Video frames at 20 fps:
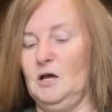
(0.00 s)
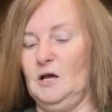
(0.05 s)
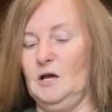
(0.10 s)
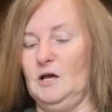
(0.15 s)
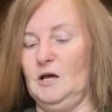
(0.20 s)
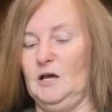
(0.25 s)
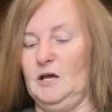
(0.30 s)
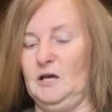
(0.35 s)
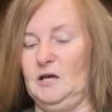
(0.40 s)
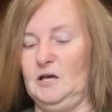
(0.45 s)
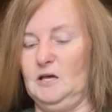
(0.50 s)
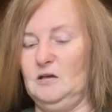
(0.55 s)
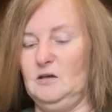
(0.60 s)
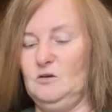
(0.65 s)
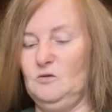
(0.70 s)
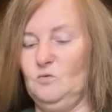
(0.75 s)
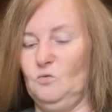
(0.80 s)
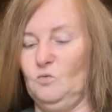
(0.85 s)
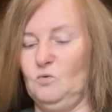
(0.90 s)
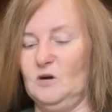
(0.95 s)
He
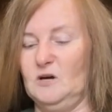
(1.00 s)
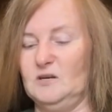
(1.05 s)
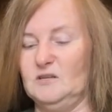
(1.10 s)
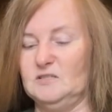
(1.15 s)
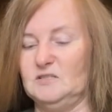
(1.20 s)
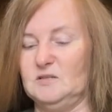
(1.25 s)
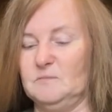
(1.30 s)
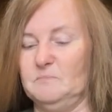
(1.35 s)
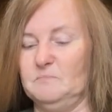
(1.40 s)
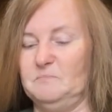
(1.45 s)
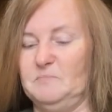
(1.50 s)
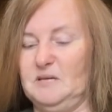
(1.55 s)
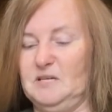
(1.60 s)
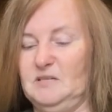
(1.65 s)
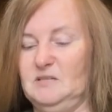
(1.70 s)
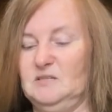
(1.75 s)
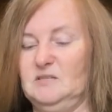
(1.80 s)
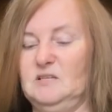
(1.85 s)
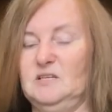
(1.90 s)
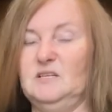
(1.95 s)
was
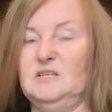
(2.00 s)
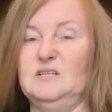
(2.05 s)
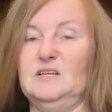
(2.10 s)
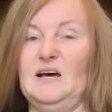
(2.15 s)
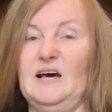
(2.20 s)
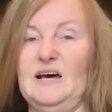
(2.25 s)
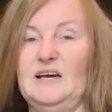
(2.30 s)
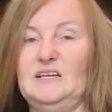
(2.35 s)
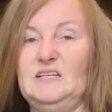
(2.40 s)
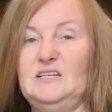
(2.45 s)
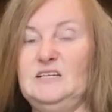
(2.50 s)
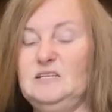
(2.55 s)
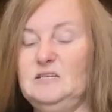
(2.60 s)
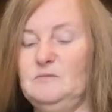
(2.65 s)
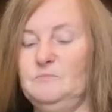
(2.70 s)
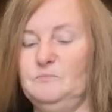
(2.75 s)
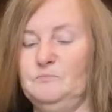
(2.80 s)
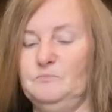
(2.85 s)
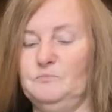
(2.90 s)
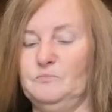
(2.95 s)
beaten in Haiti,
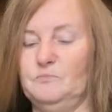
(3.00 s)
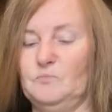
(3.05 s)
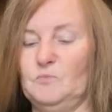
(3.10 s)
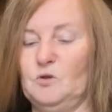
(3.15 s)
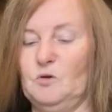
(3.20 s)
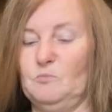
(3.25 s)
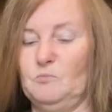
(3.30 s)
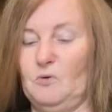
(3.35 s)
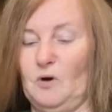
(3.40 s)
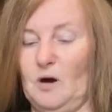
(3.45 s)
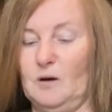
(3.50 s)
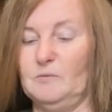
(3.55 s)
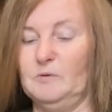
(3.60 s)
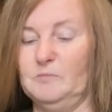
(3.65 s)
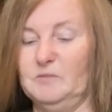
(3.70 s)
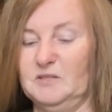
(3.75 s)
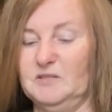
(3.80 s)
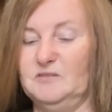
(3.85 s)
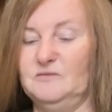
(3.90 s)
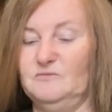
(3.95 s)

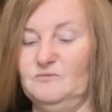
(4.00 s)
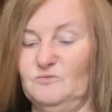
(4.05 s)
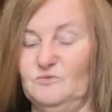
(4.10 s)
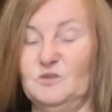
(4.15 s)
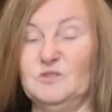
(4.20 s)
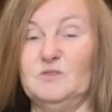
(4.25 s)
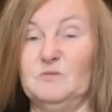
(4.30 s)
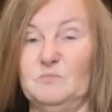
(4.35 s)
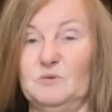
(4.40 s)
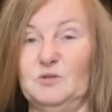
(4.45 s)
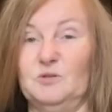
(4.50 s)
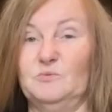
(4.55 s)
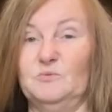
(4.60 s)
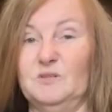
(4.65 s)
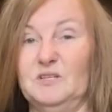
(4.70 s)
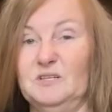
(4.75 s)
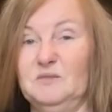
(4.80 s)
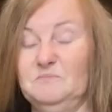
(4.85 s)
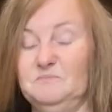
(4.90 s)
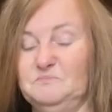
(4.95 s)
probably with a
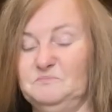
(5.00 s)
bullwhip.